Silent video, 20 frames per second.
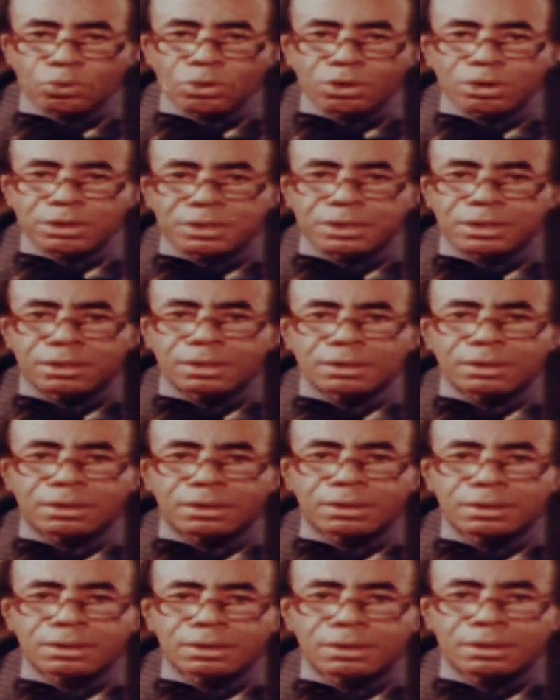warning
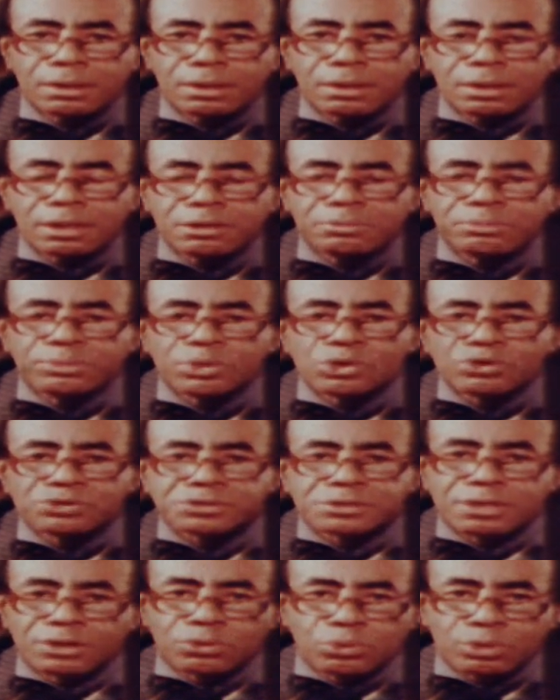in
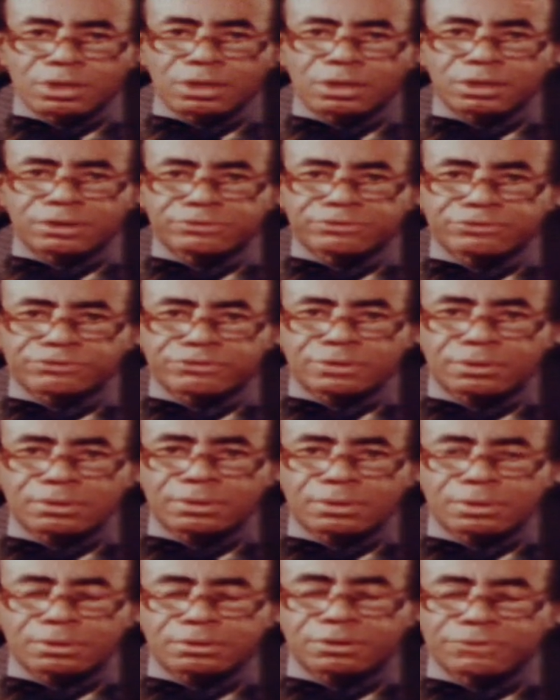music words,
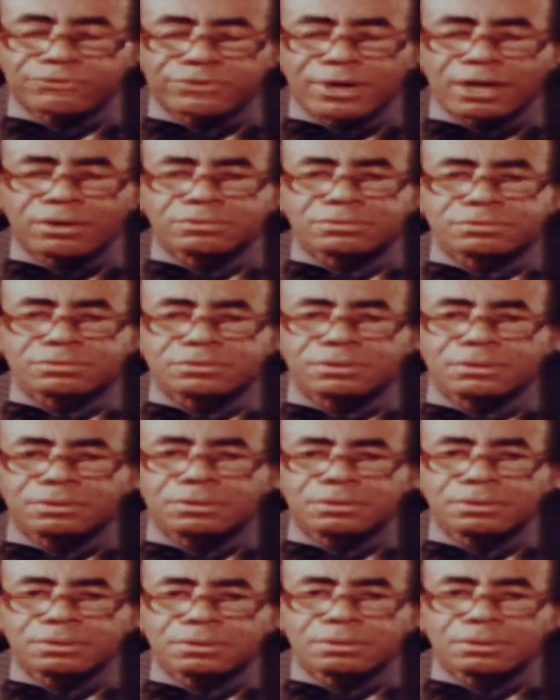devout
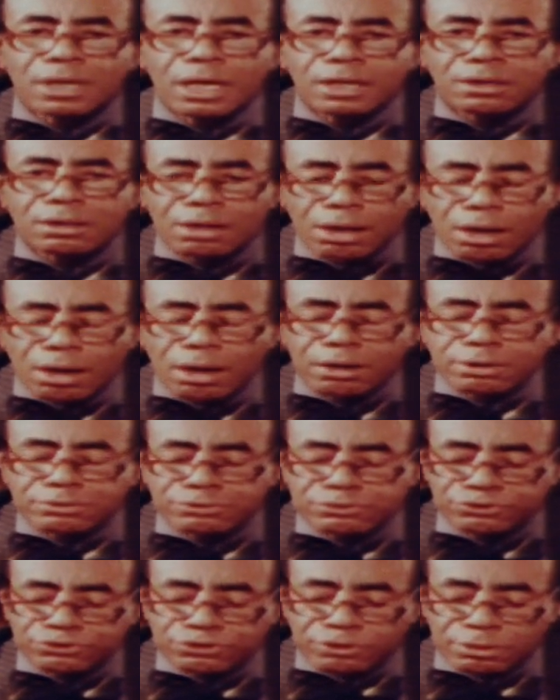and
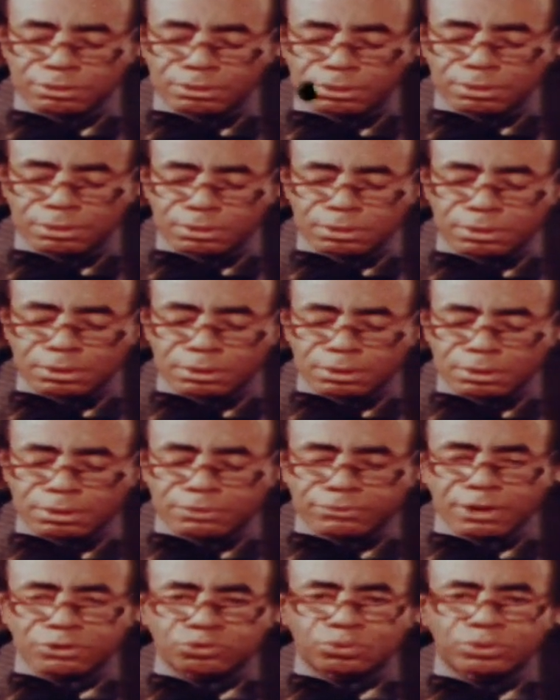large,
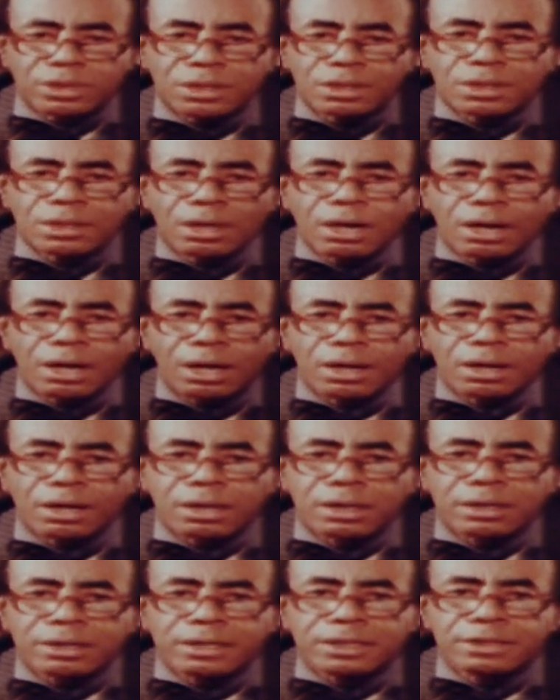that we
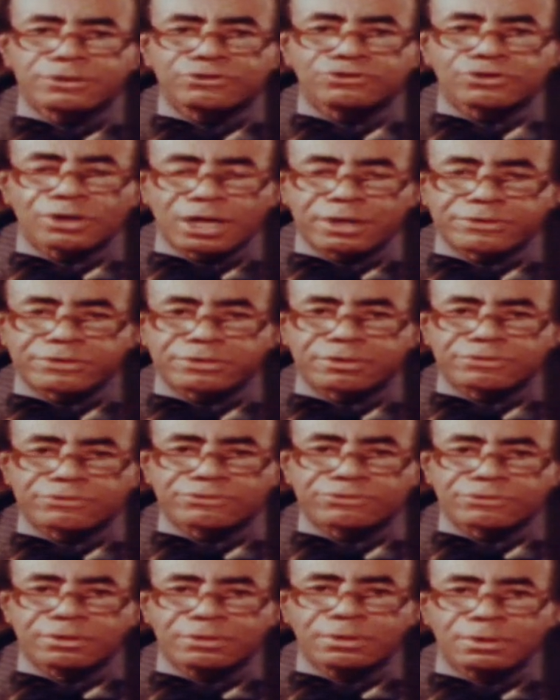are each
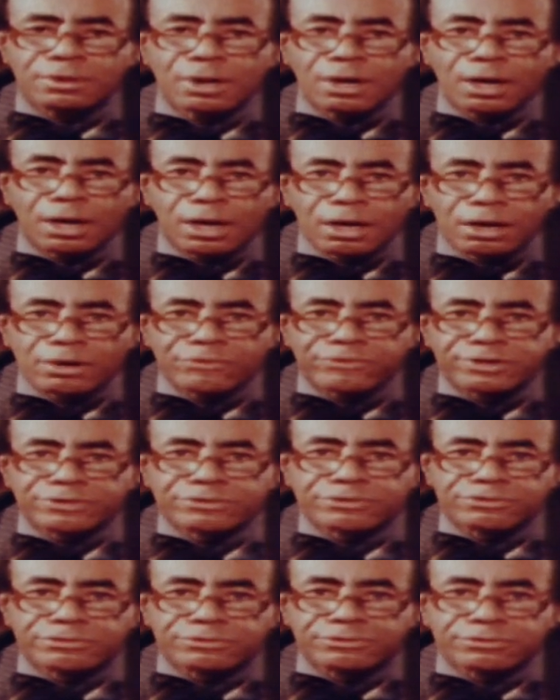other's
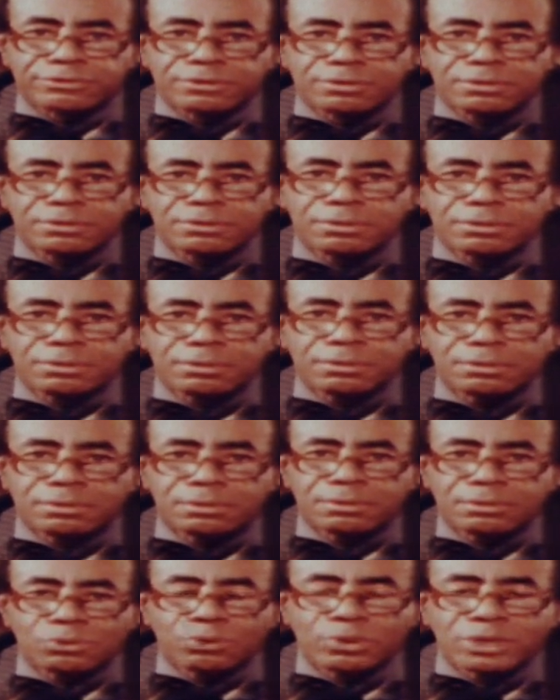harvest,
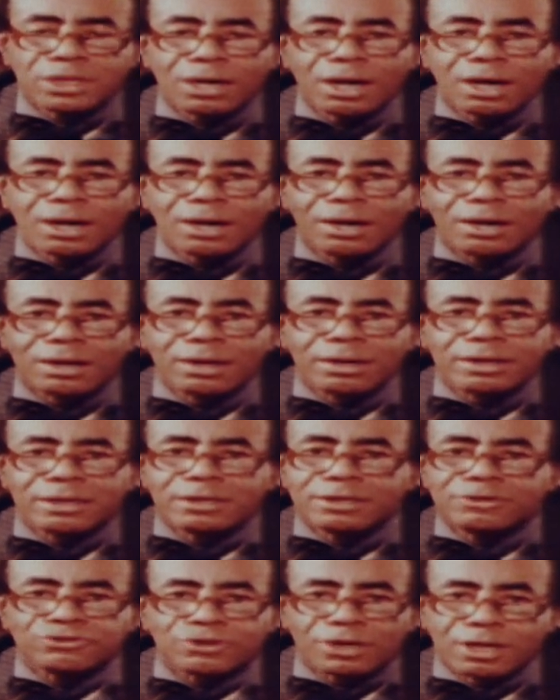we are
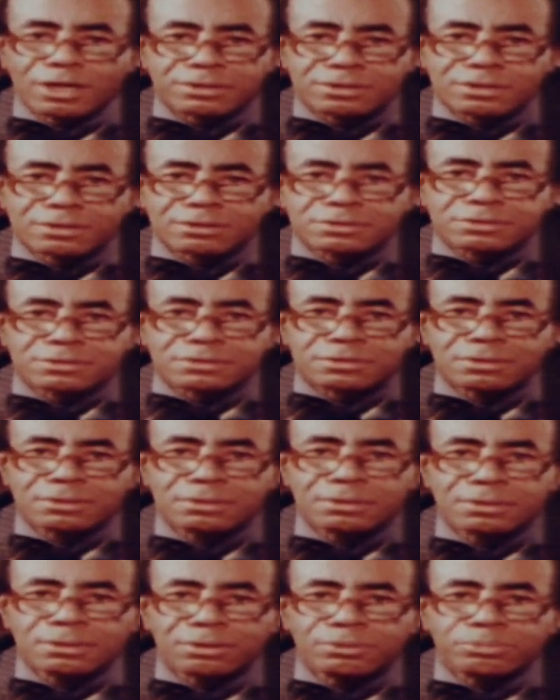each other's
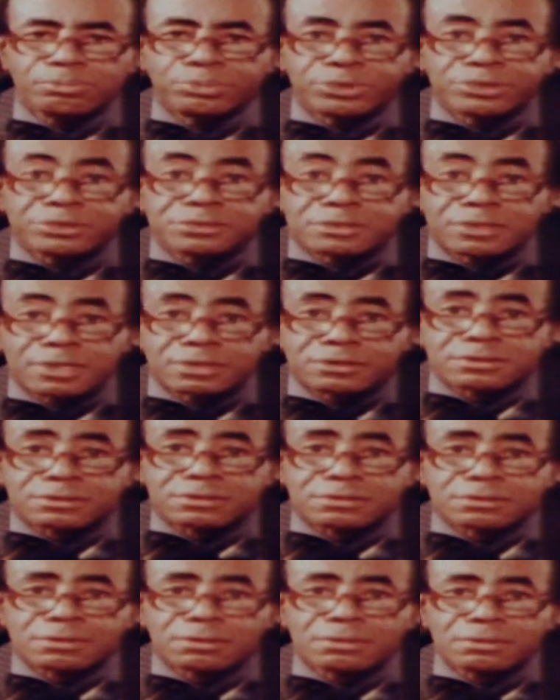
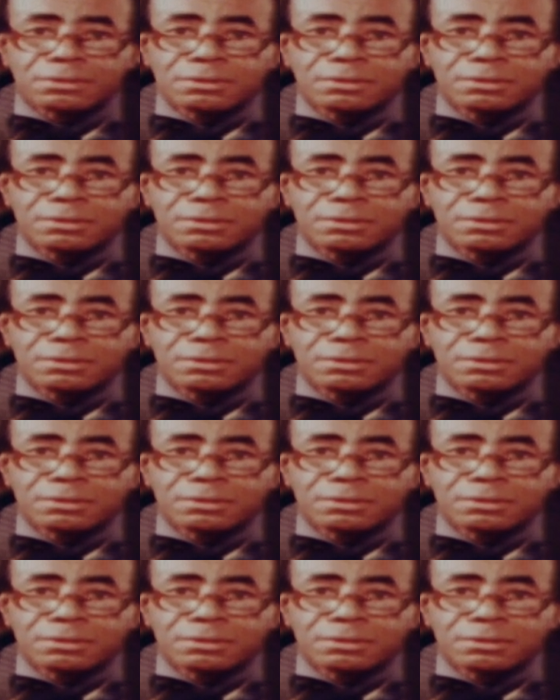business,